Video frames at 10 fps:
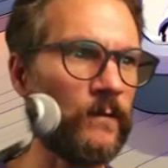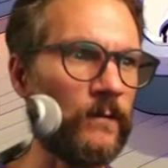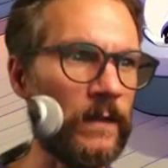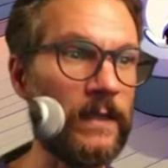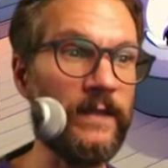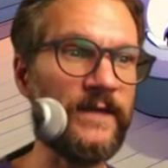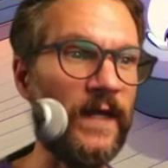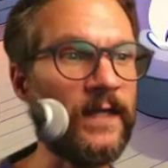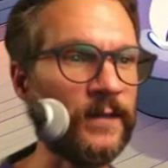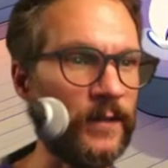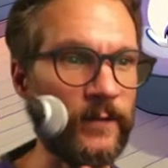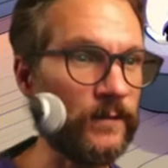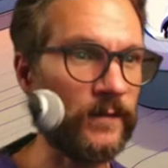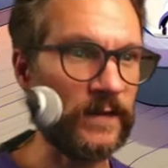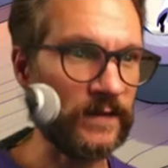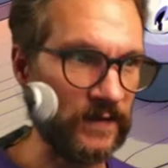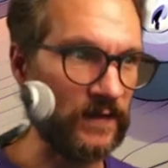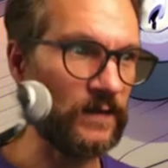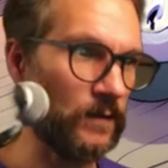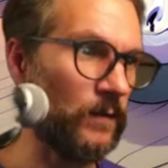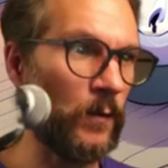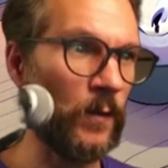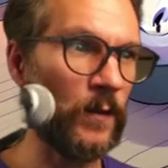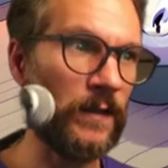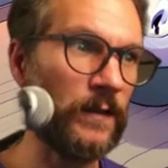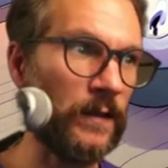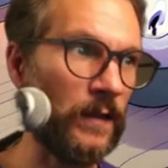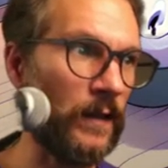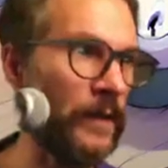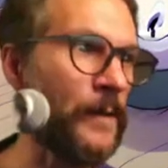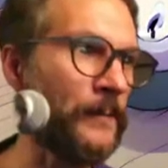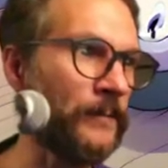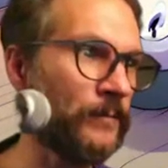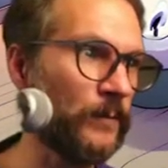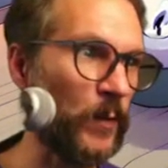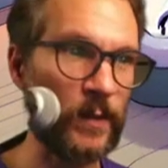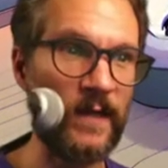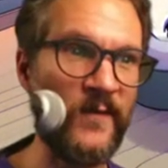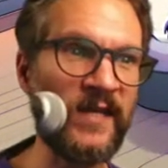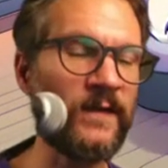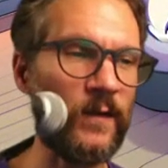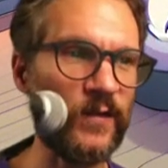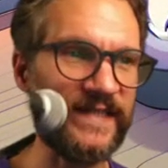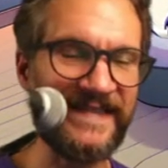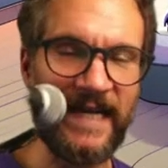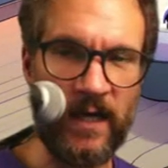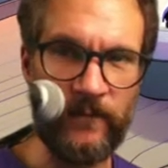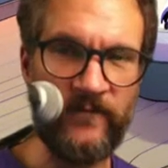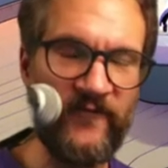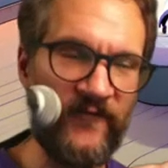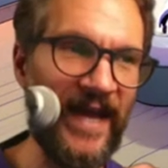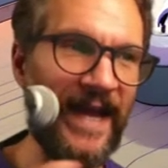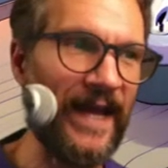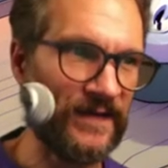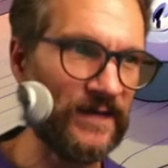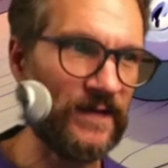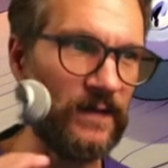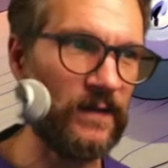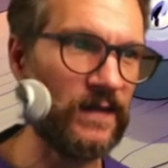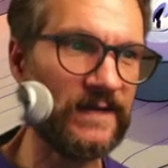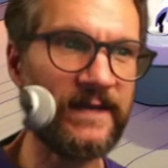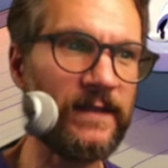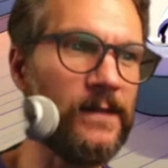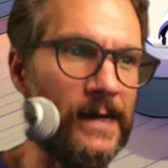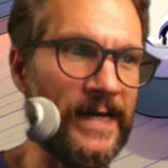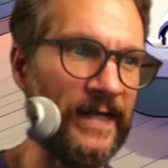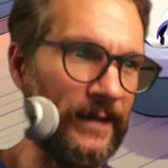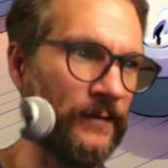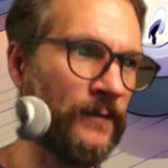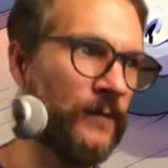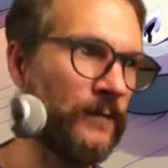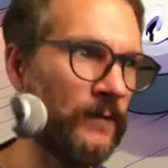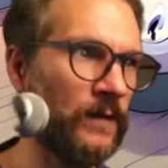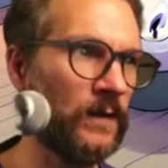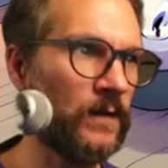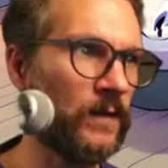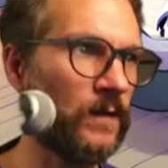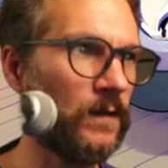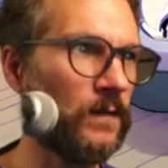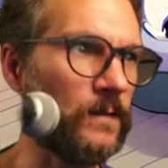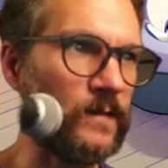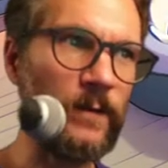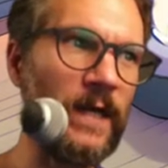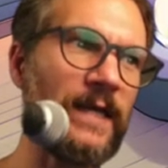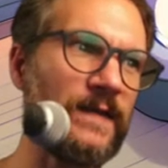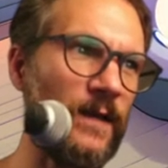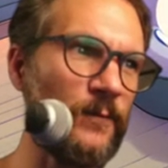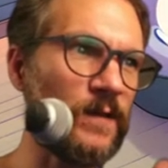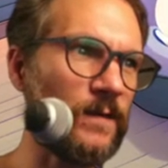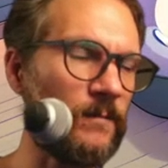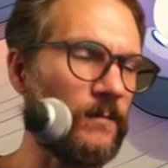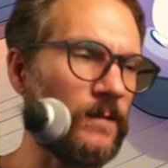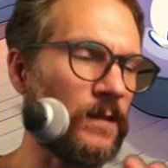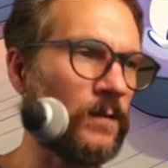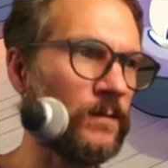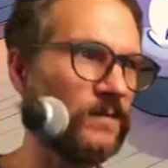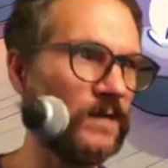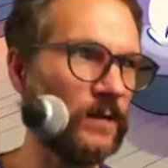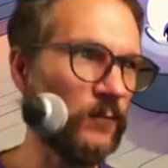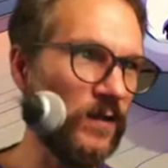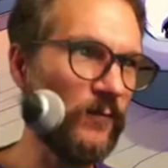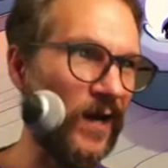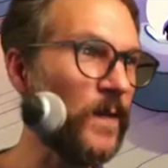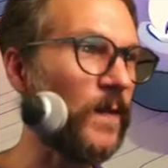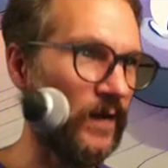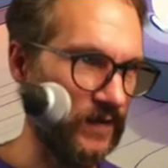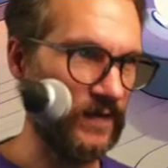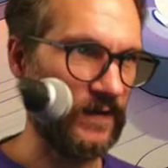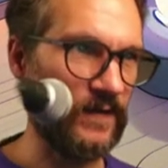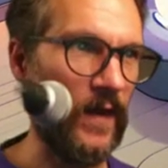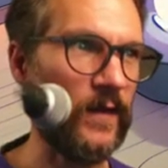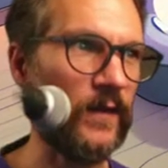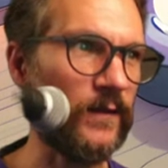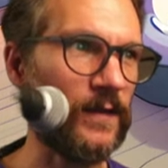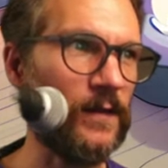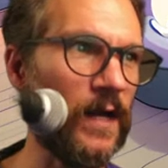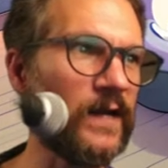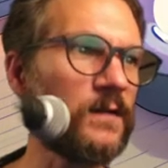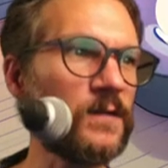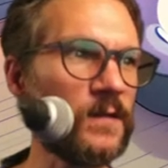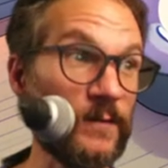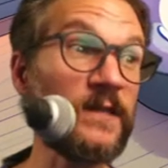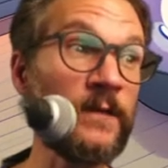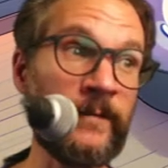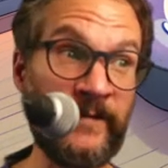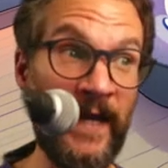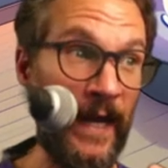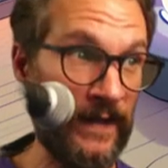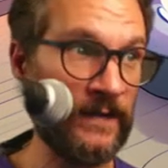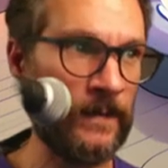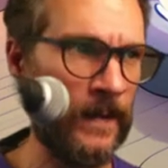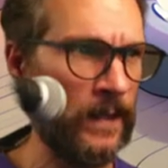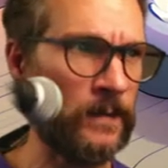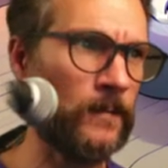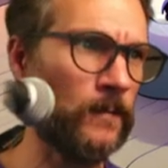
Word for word: glissando, for instance, or um, portamento is how fast is the gliding. So I guess I would, you know, it's like rewrite this to say that the gliding should be so fast that